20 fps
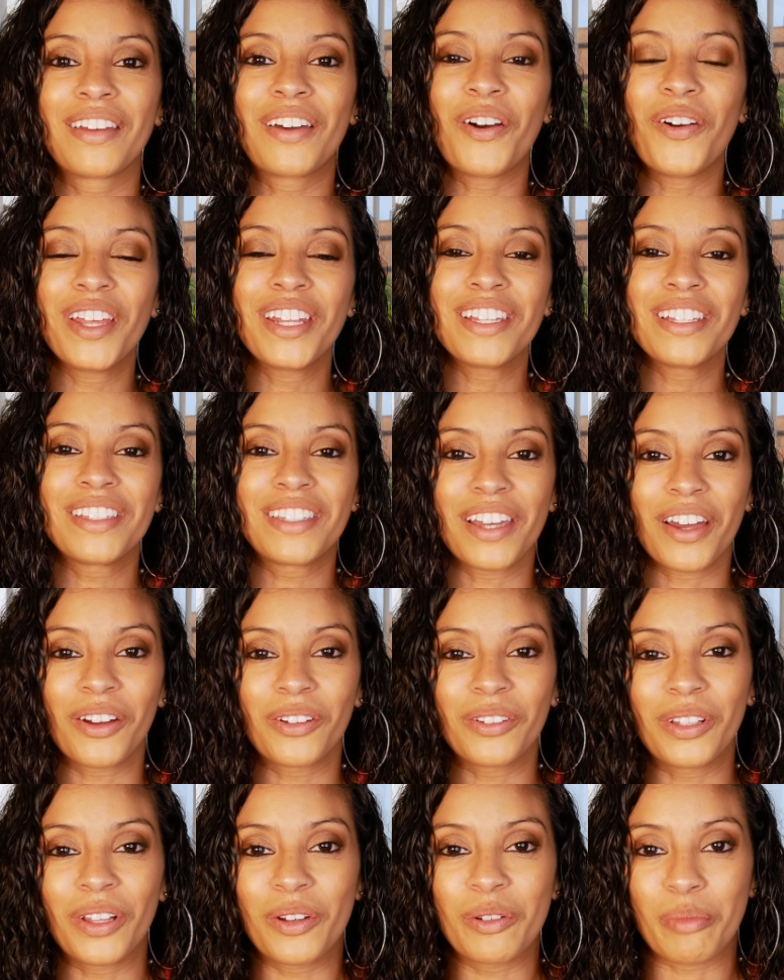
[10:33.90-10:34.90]
go ahead and
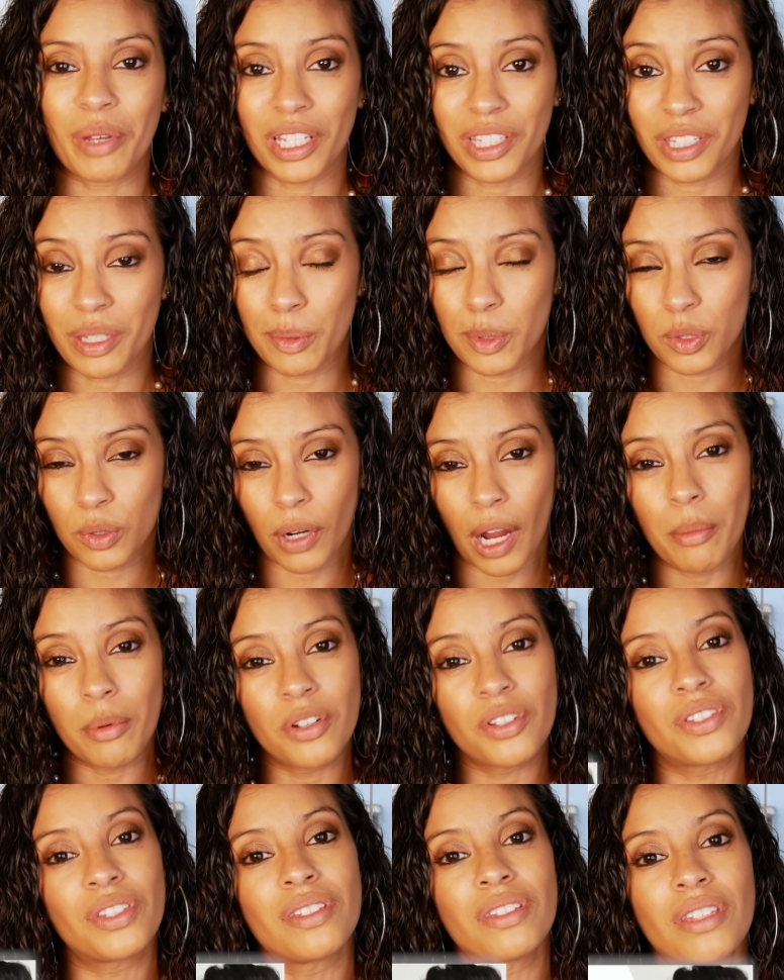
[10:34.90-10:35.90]
download my
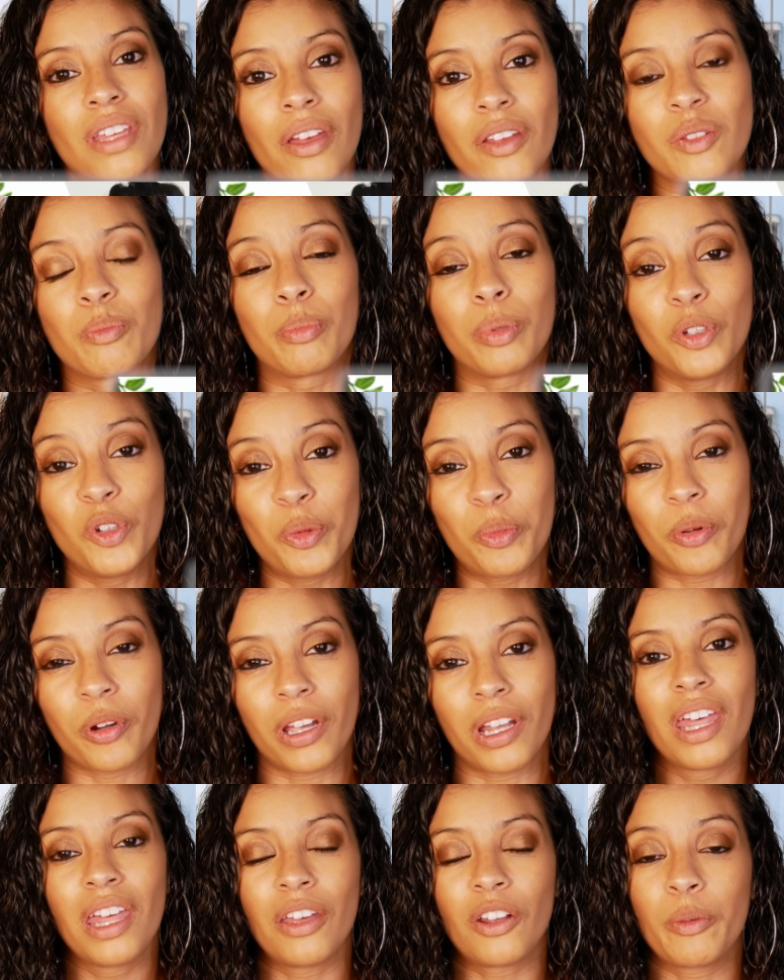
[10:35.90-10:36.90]
subscribers to sales
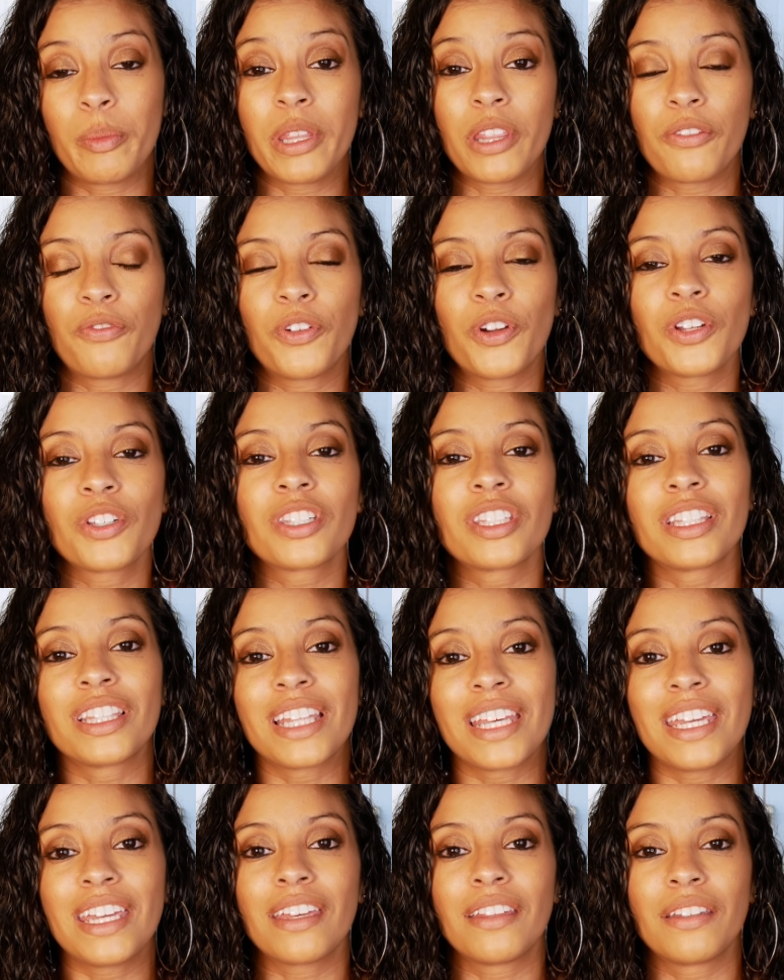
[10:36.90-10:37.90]
blueprint. It'll be the first
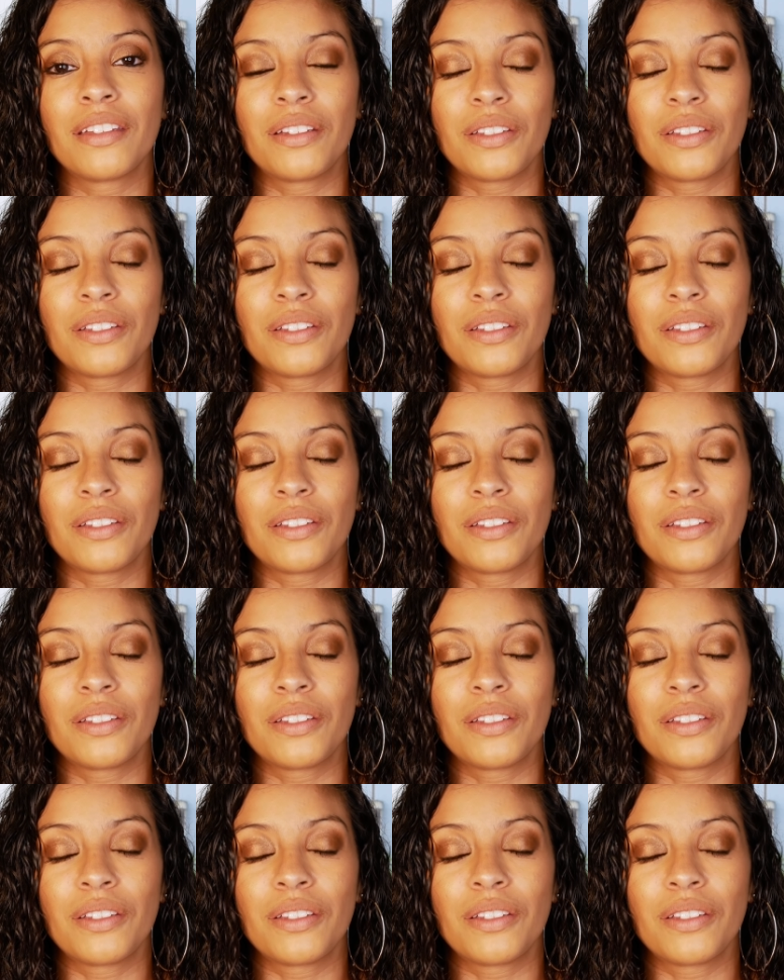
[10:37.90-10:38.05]
link in the